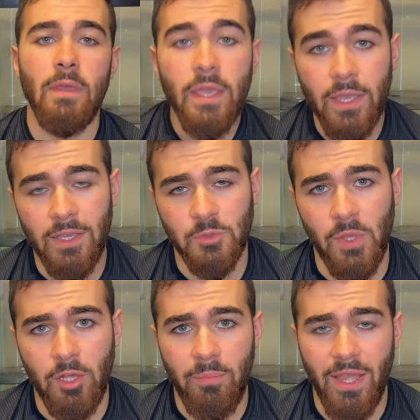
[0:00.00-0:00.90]
Hey guys,
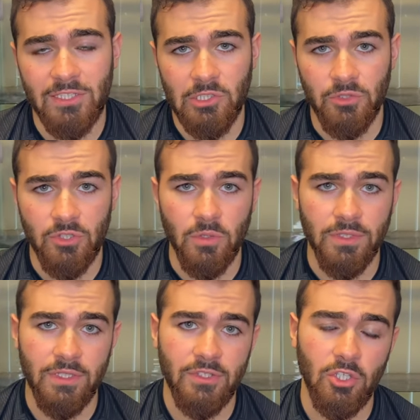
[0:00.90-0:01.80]
welcome back to Luke's
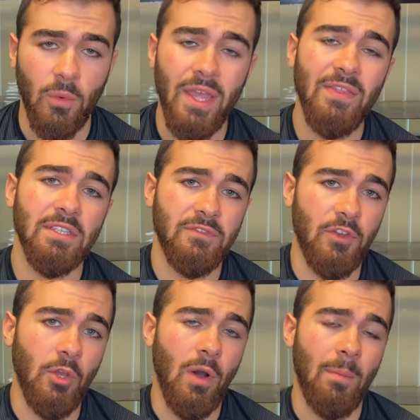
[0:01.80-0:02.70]
Goldies. So in this
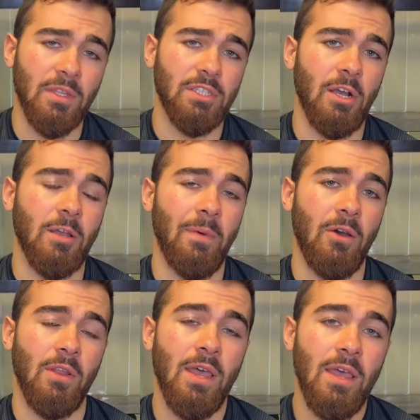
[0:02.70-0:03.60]
video, I'm going to talk
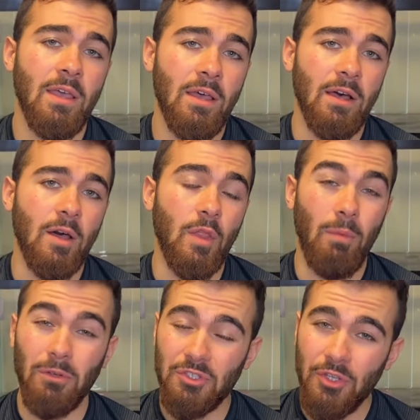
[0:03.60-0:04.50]
about the
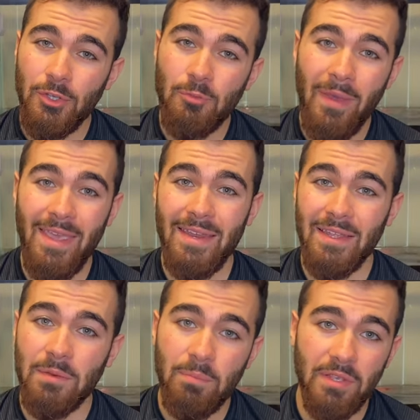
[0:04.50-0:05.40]
most humane
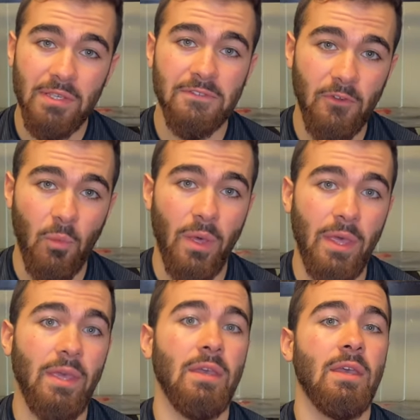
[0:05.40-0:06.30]
and peaceful
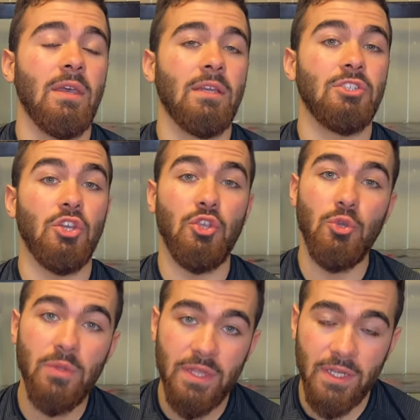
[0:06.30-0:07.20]
way to
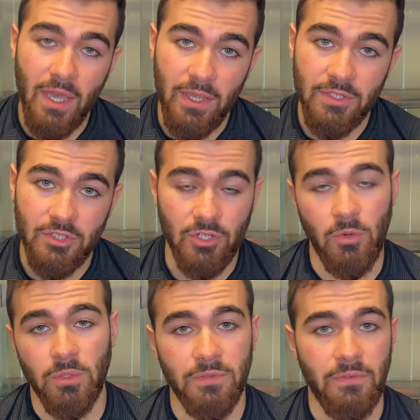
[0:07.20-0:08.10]
euthanize your
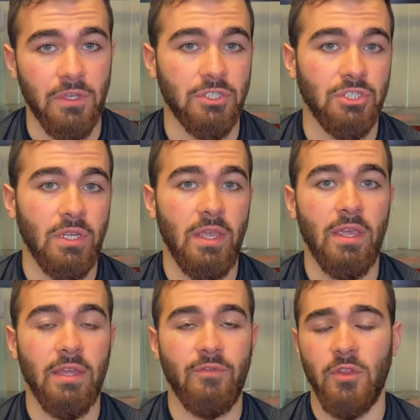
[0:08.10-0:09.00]
goldfish.
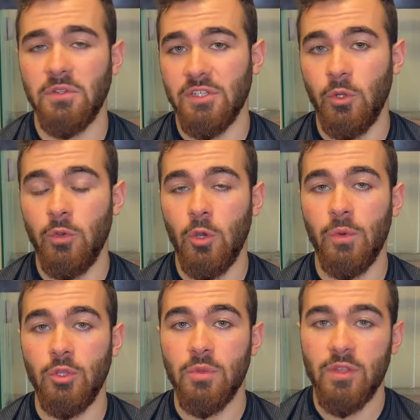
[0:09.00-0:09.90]
And for those that don't know
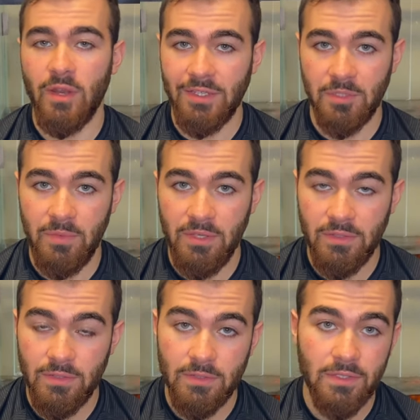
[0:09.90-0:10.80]
what euthanizing
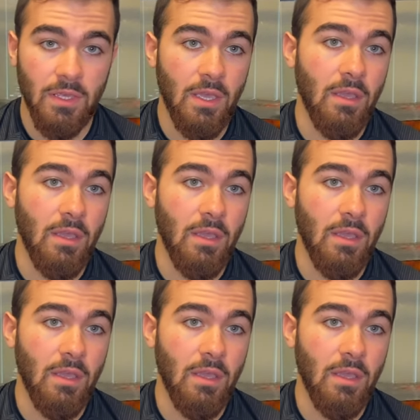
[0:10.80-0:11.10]
means,